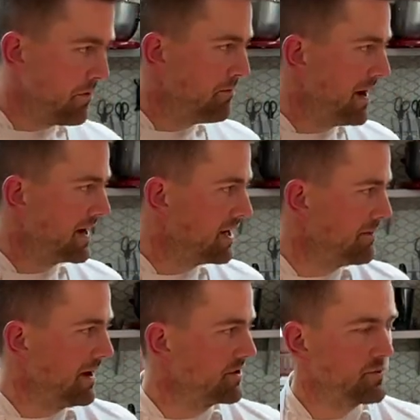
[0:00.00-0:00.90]
back in
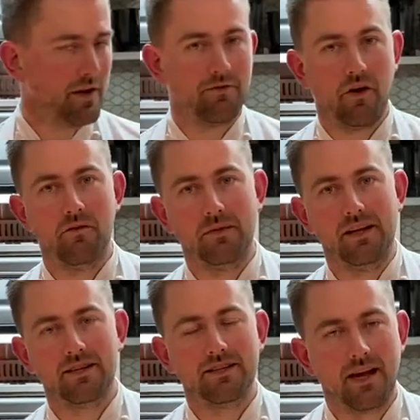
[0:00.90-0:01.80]
about 25
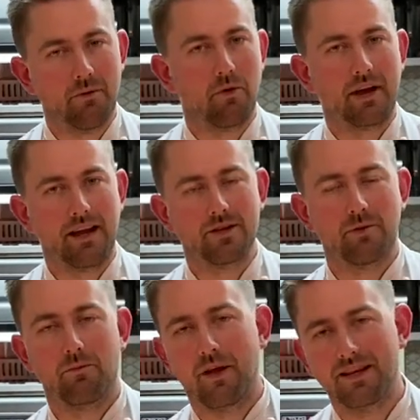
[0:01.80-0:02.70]
minutes and we'll get this
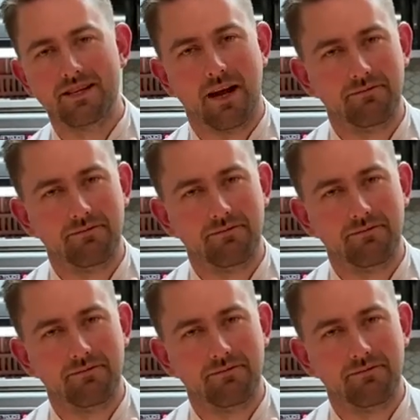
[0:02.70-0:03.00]
one plated up